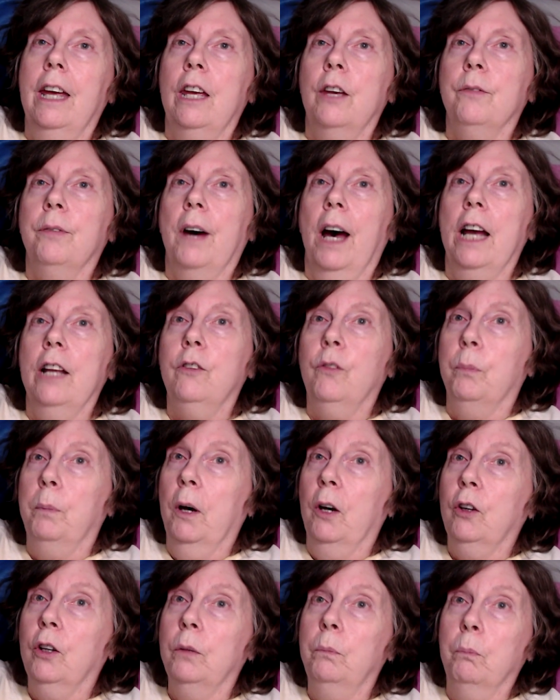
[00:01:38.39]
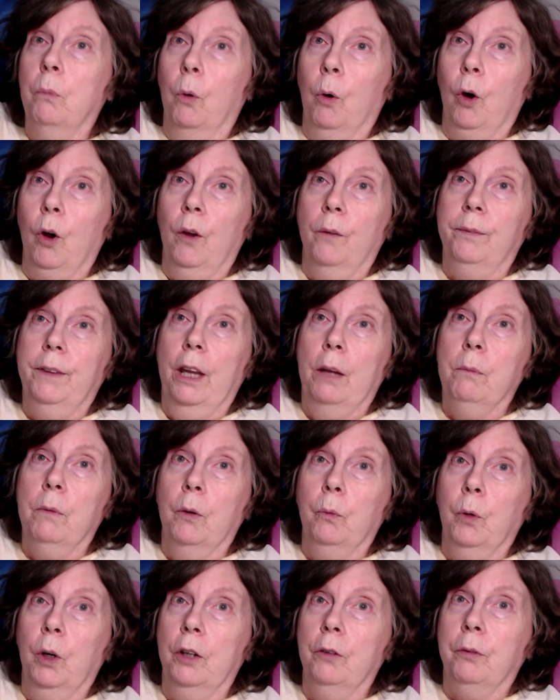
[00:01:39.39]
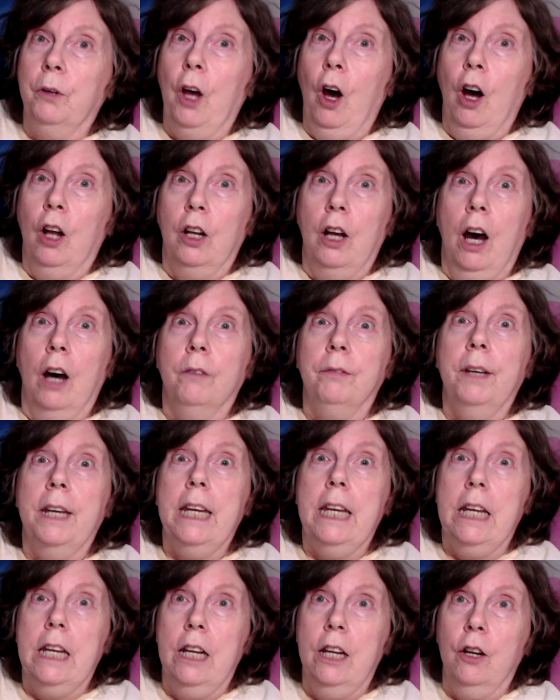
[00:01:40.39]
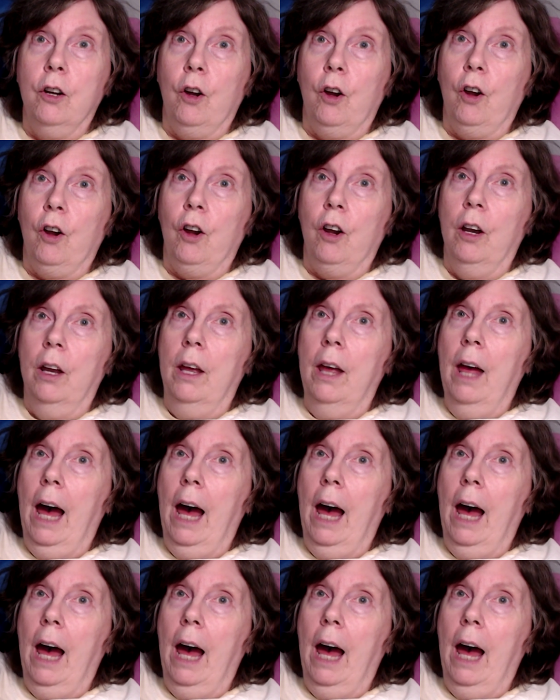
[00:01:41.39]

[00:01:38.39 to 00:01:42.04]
If I had spoken more of them, it would have gone off here.